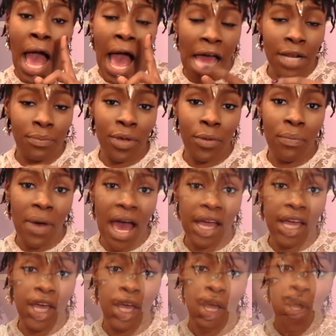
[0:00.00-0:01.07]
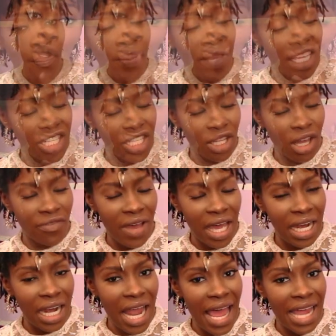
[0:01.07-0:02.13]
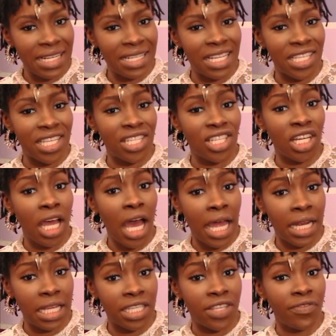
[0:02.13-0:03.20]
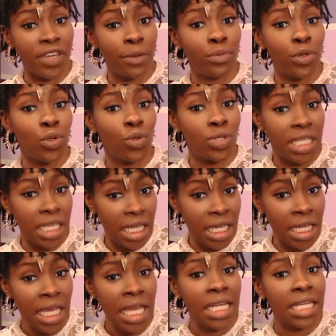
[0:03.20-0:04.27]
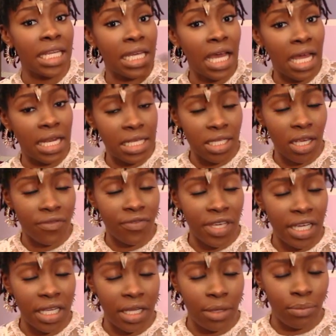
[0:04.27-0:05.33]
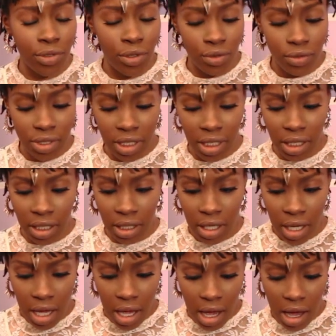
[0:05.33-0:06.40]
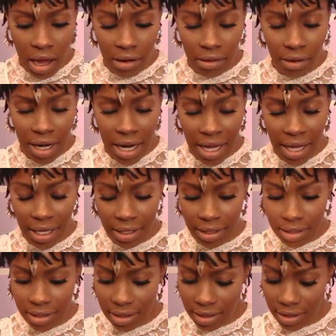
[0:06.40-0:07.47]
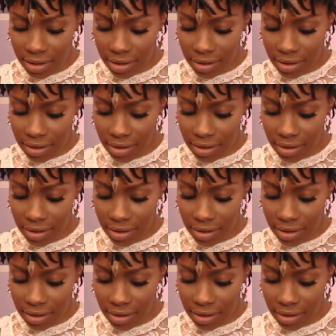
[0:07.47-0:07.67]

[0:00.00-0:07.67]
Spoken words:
I'll be back. Peace, love, and light. This is the goddess V.Beauty, the goddess of healing beauty. Alright.